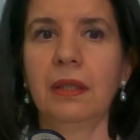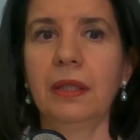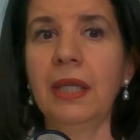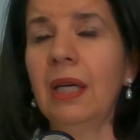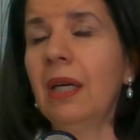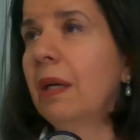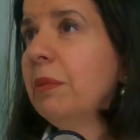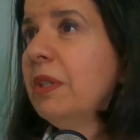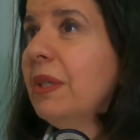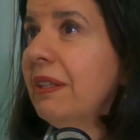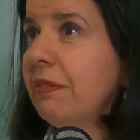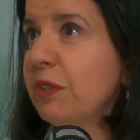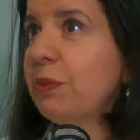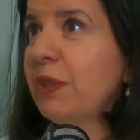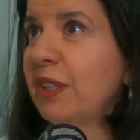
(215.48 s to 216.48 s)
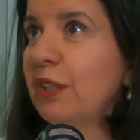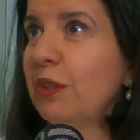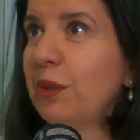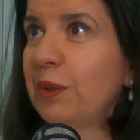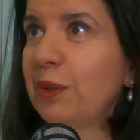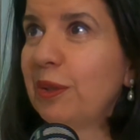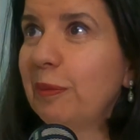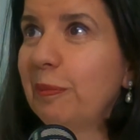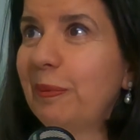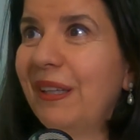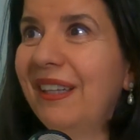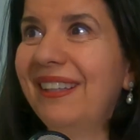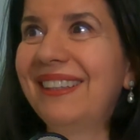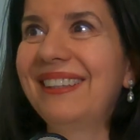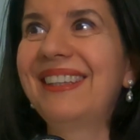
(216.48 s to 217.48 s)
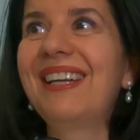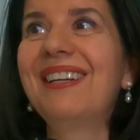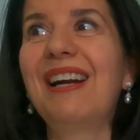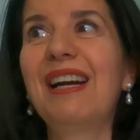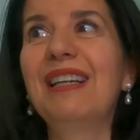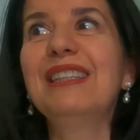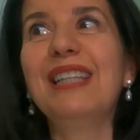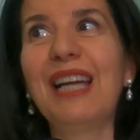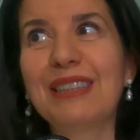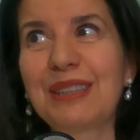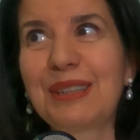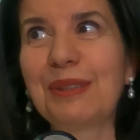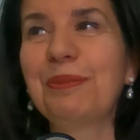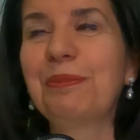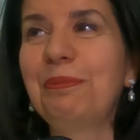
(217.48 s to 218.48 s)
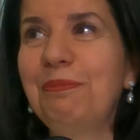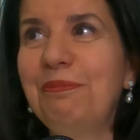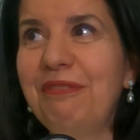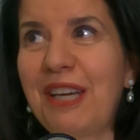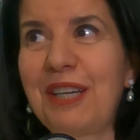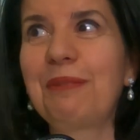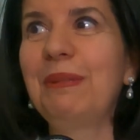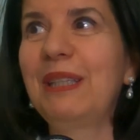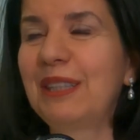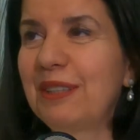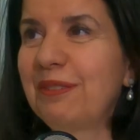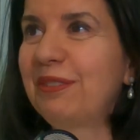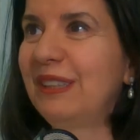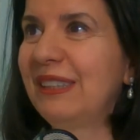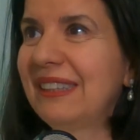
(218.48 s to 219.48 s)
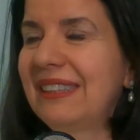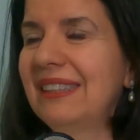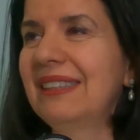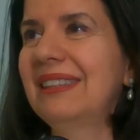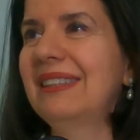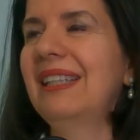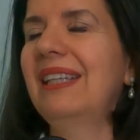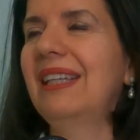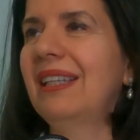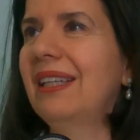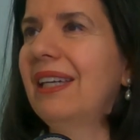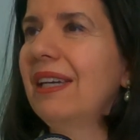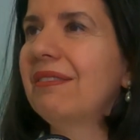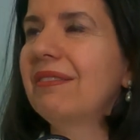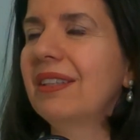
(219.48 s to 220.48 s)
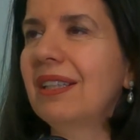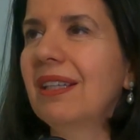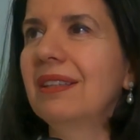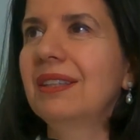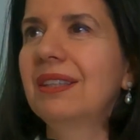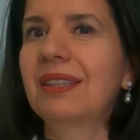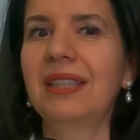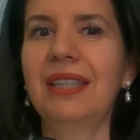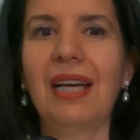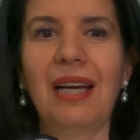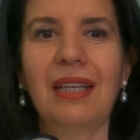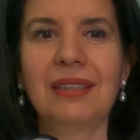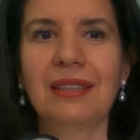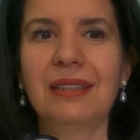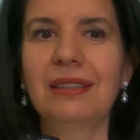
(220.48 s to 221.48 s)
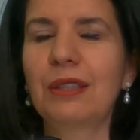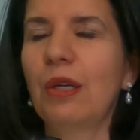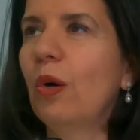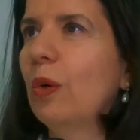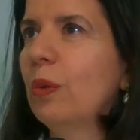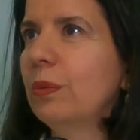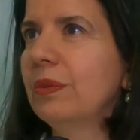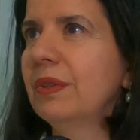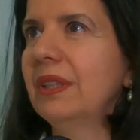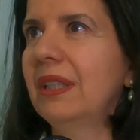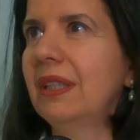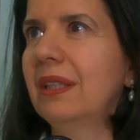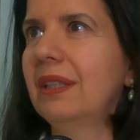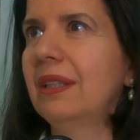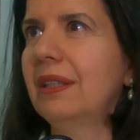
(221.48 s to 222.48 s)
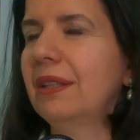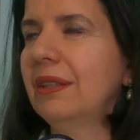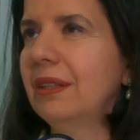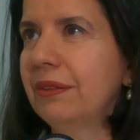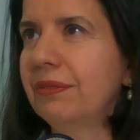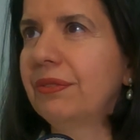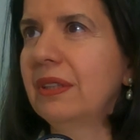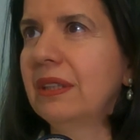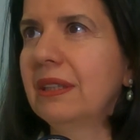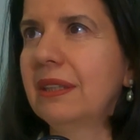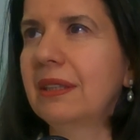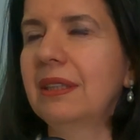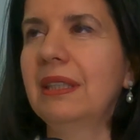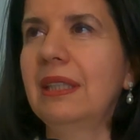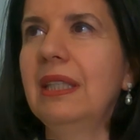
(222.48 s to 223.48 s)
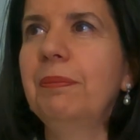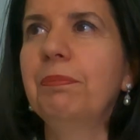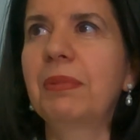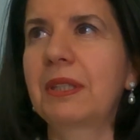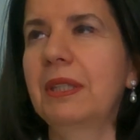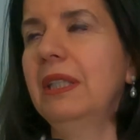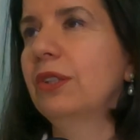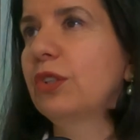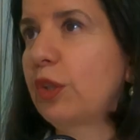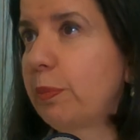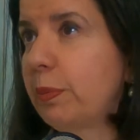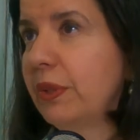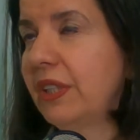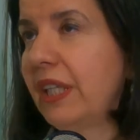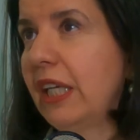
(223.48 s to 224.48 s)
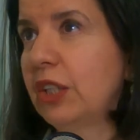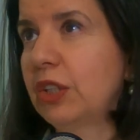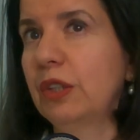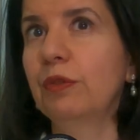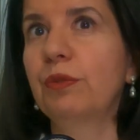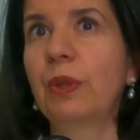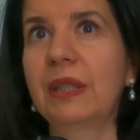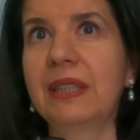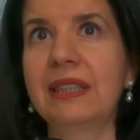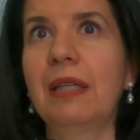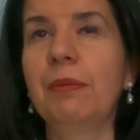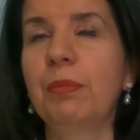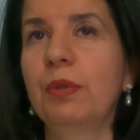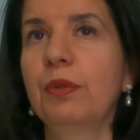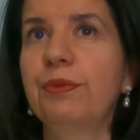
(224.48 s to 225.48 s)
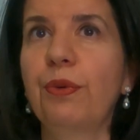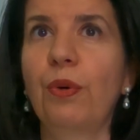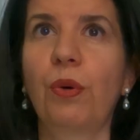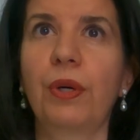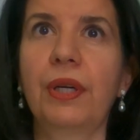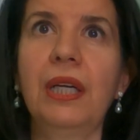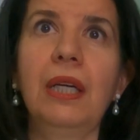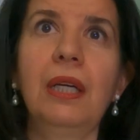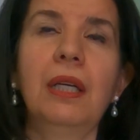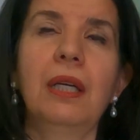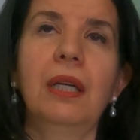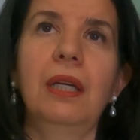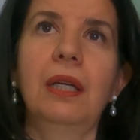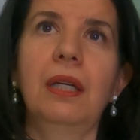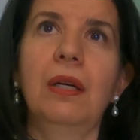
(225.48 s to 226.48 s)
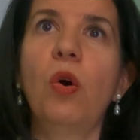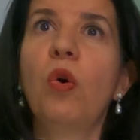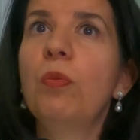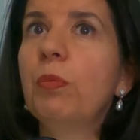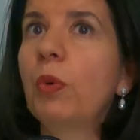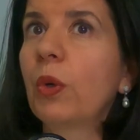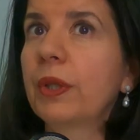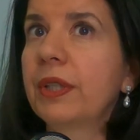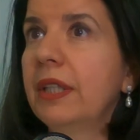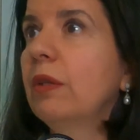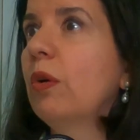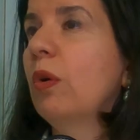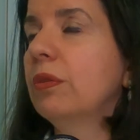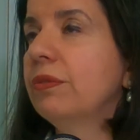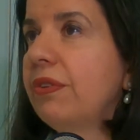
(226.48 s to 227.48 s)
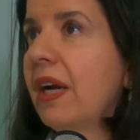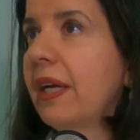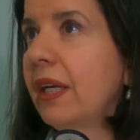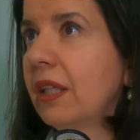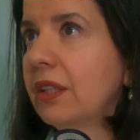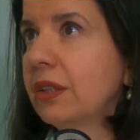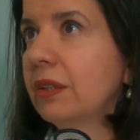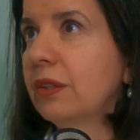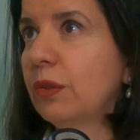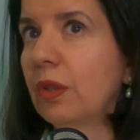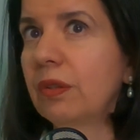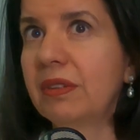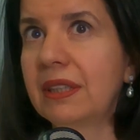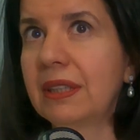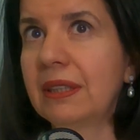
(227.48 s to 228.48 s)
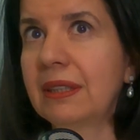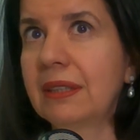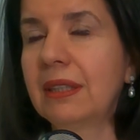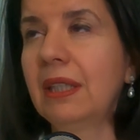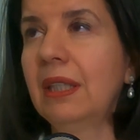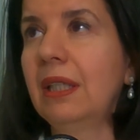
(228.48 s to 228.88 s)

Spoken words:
Yeah, I mean, even within Europe, there are lots of very big differences. Every country has its own different interpretation, for example, for onboarding on financial services.